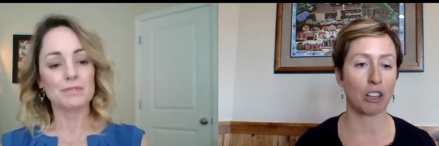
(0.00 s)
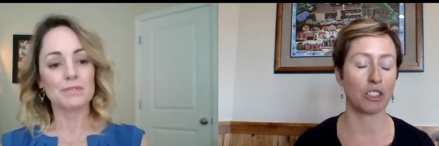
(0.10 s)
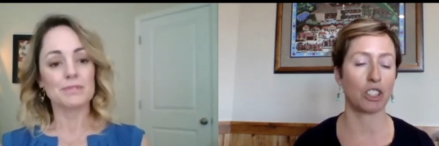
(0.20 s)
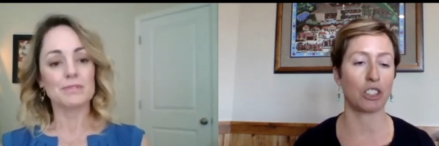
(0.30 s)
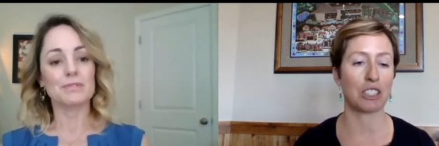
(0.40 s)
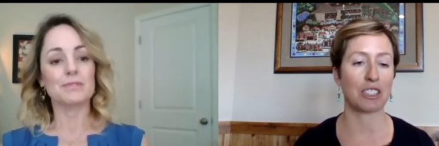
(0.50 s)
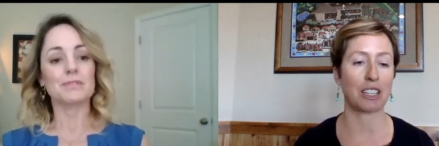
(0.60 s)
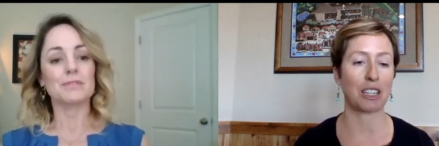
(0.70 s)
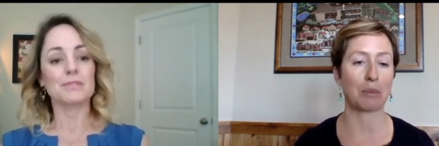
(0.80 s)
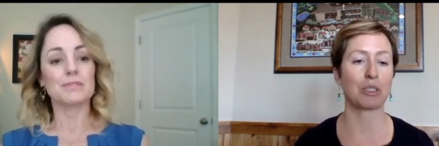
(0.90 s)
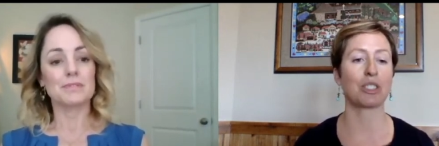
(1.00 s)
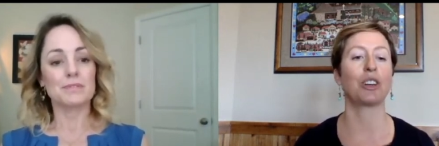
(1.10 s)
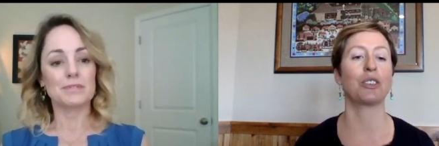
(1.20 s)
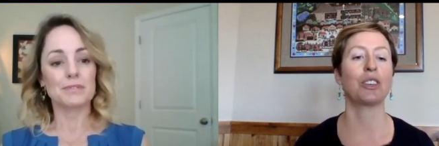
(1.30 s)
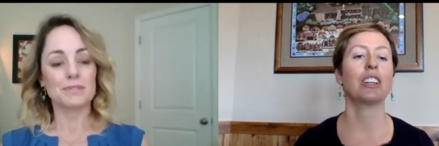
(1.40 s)
Speaker 1: attorney set up.
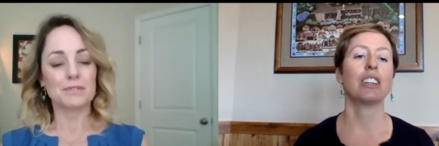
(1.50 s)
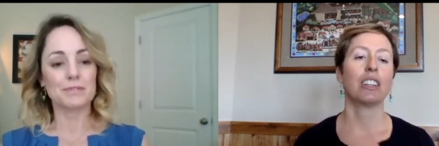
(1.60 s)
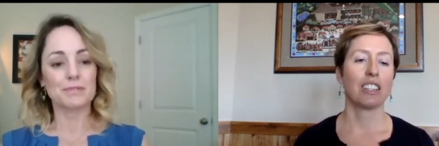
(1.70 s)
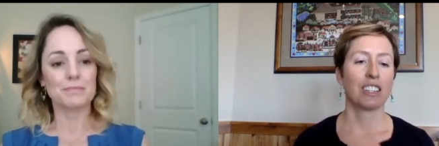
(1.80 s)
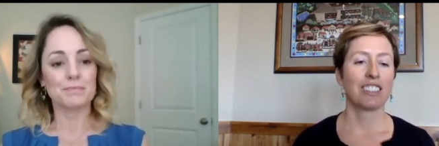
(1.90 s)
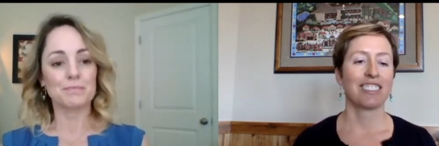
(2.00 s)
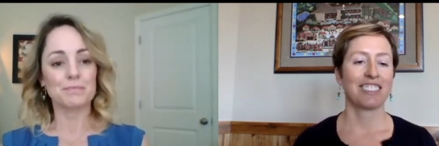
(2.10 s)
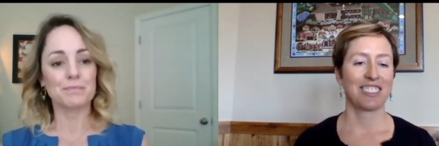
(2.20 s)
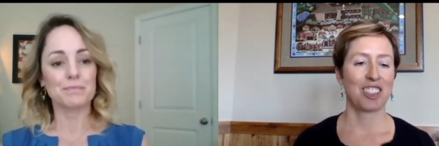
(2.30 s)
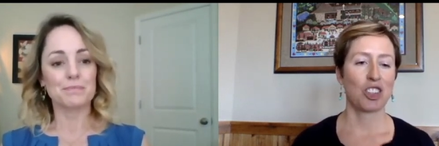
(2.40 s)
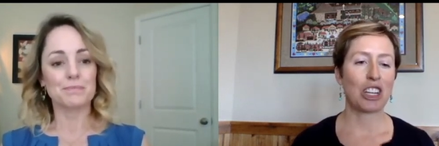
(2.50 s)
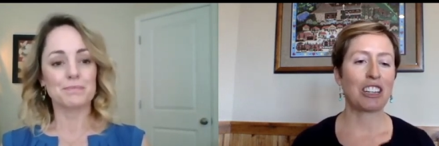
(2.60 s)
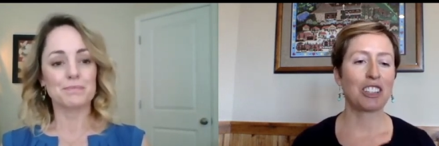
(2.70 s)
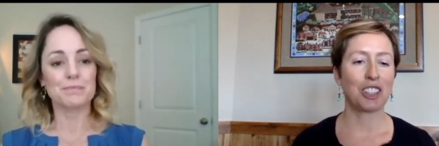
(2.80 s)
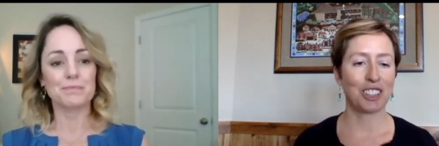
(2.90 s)
So,
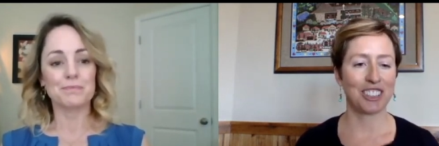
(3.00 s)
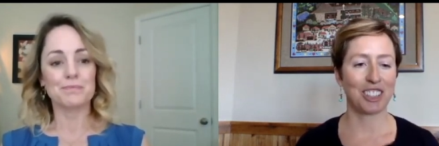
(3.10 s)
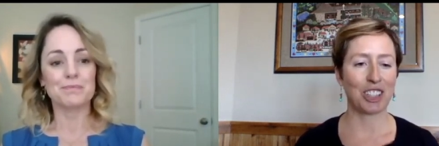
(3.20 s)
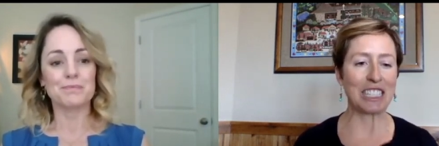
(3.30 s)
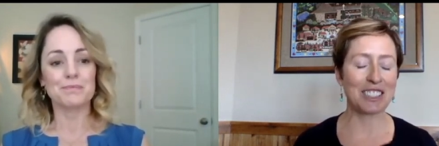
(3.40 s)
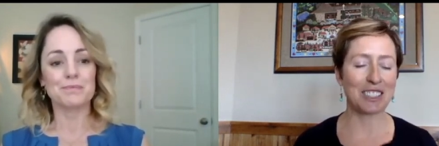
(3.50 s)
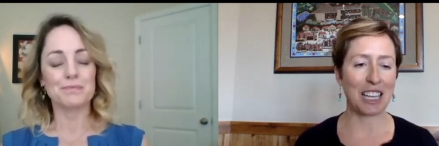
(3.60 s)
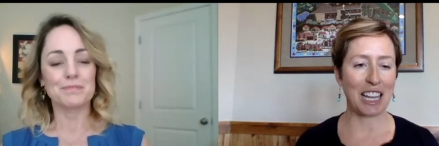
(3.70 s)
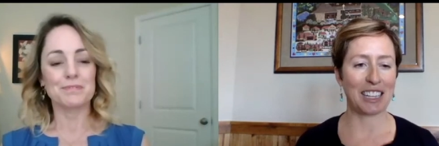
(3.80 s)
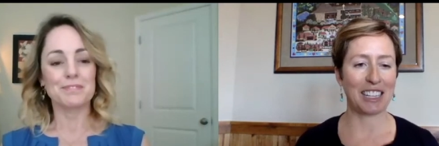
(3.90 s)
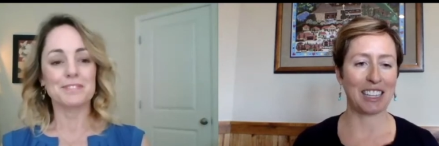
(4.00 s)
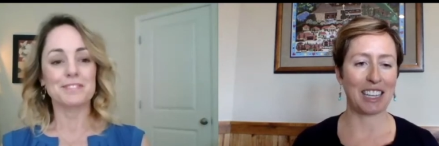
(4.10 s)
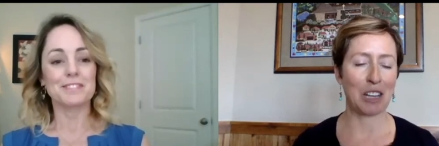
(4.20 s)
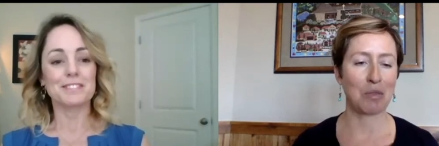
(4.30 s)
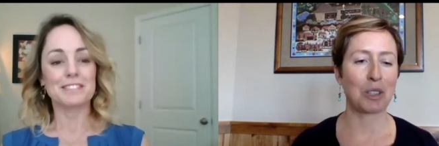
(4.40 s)
share your, your insight and,
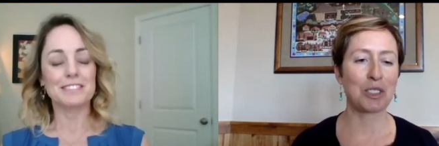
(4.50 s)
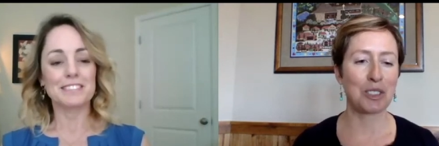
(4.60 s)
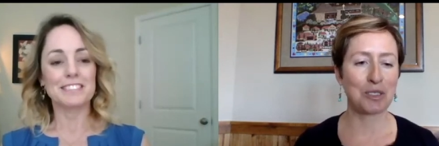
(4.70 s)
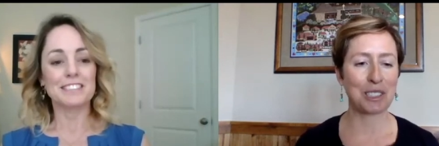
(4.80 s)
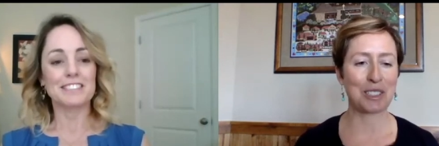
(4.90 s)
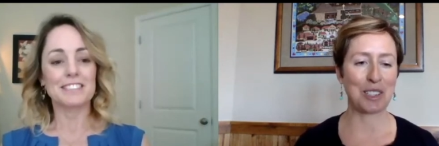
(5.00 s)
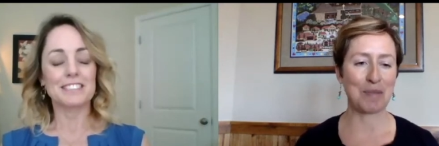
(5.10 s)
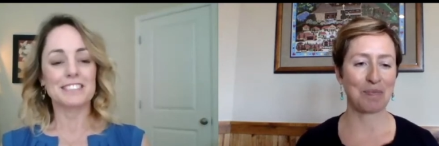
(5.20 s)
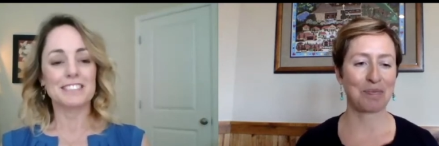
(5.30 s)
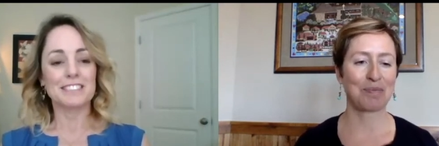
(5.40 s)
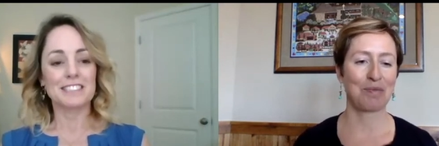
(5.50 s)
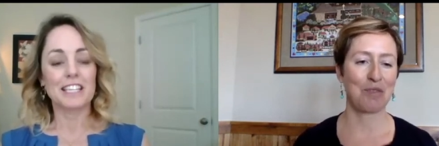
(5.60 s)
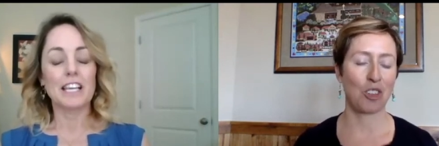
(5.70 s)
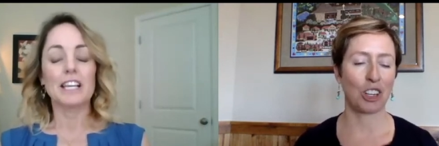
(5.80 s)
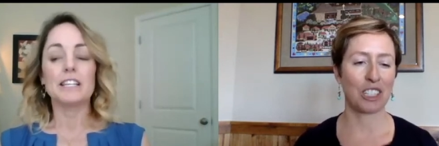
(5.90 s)
and words of wisdom
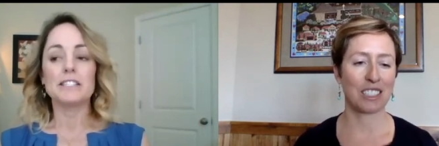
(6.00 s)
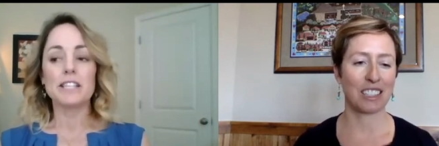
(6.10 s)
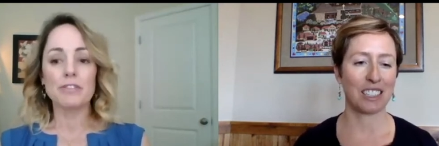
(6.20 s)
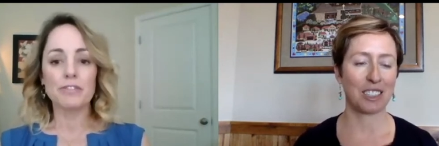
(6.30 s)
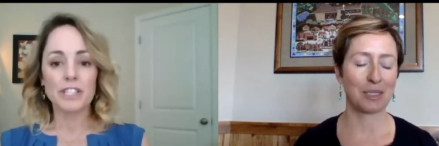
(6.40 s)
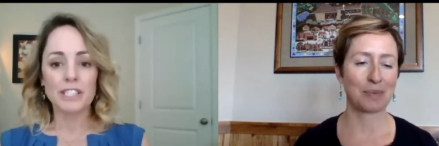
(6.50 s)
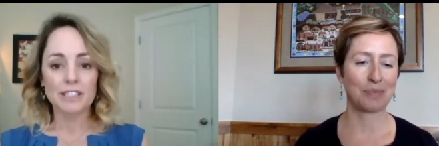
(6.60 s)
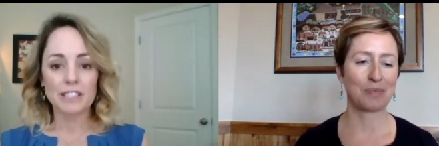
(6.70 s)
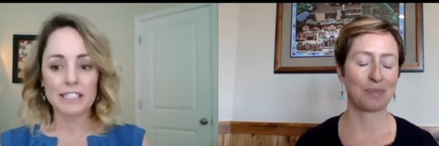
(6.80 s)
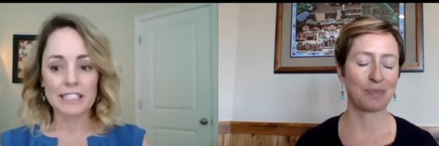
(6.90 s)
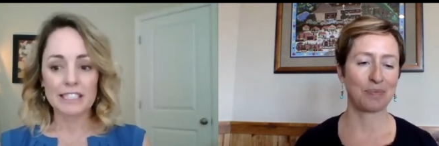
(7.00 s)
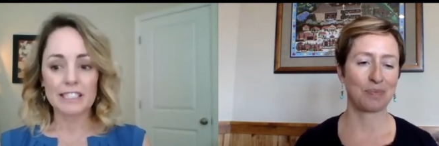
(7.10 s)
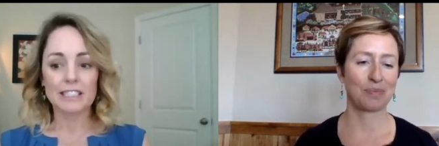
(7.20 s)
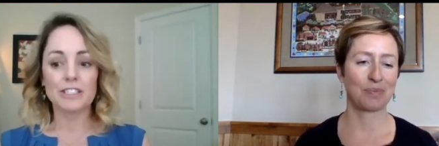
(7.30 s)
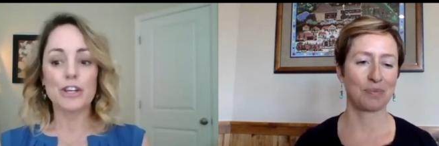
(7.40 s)
for us
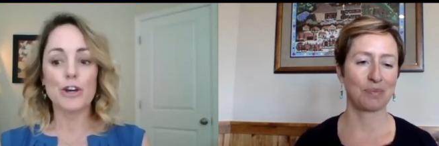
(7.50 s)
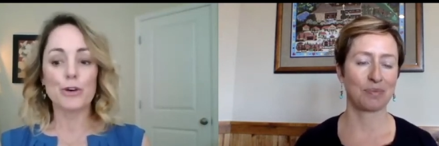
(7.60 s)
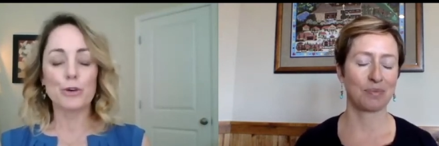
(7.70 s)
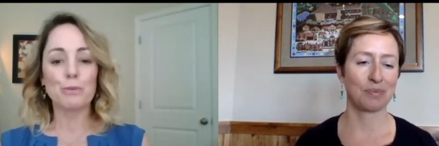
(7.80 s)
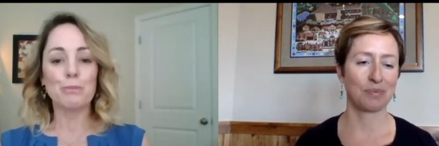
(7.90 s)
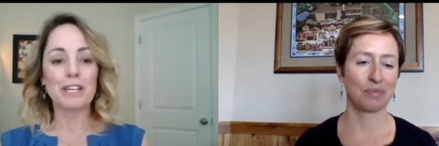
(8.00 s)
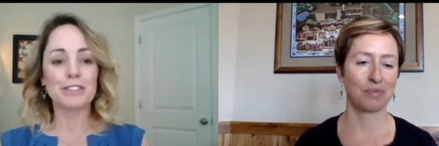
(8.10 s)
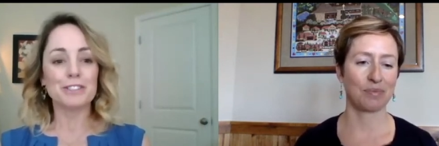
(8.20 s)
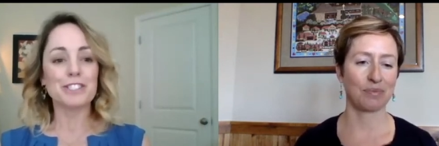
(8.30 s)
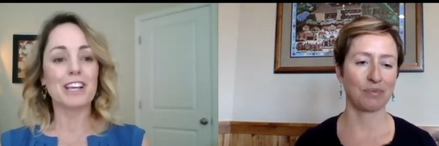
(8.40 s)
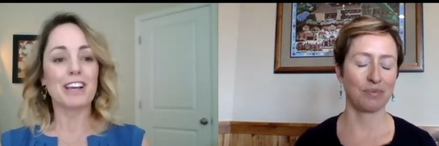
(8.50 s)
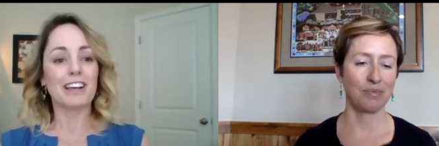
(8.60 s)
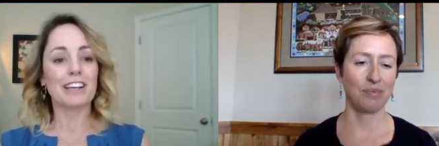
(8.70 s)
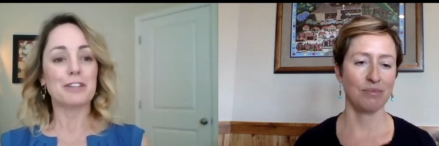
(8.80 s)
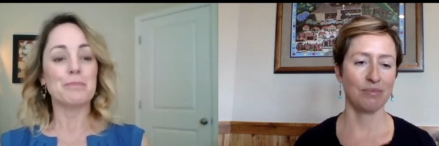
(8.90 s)
Speaker 2: Definitely there. no better
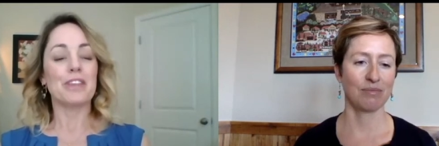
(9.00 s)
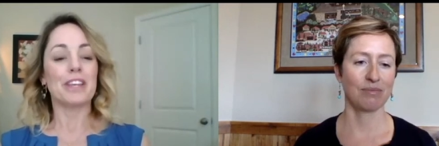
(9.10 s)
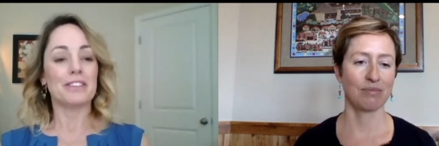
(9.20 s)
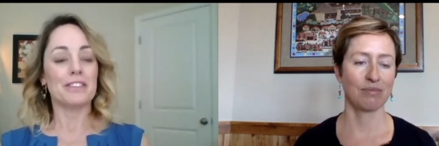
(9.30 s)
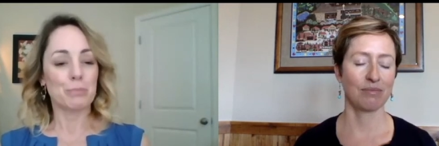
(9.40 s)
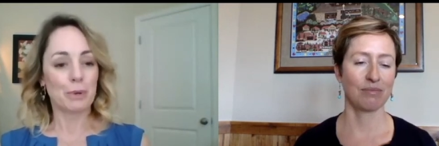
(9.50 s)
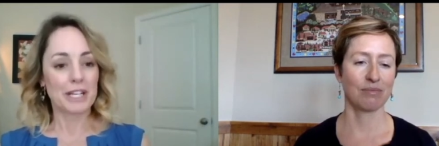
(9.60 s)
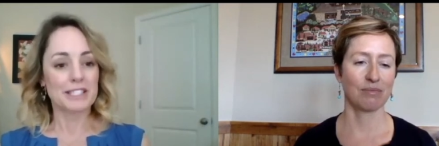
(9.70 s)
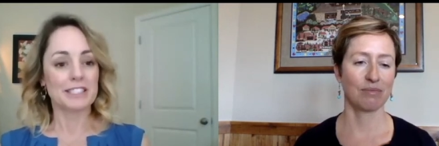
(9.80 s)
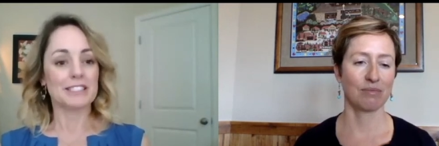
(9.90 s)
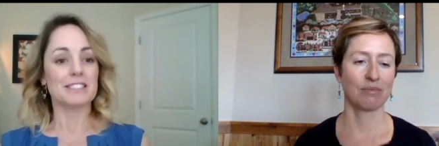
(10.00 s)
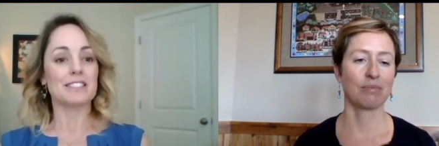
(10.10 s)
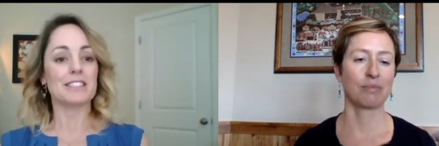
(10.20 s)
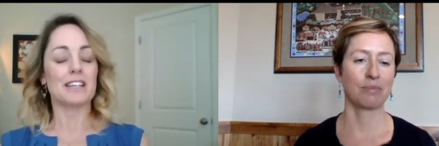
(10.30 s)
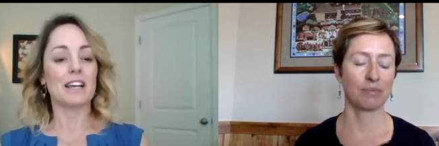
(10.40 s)
time than the
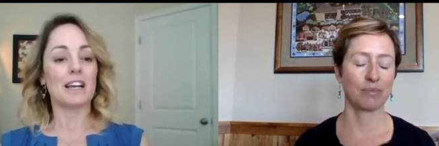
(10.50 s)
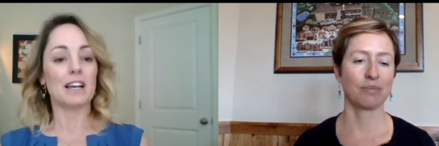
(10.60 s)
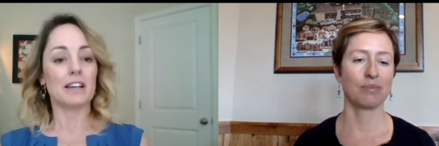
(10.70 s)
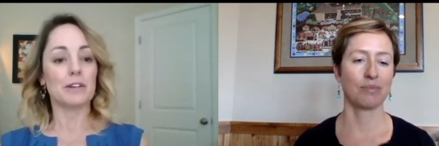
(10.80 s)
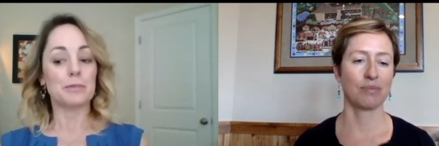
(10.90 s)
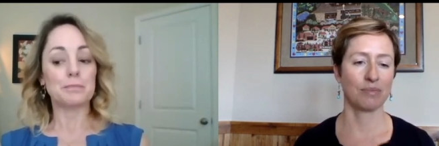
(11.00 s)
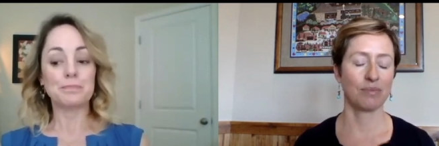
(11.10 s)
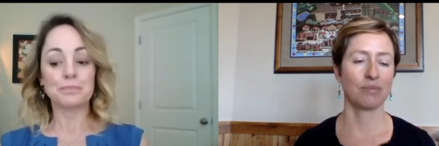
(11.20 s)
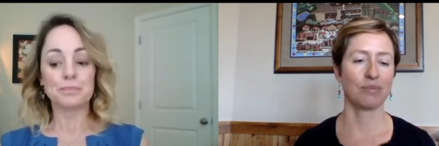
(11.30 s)
present. Um,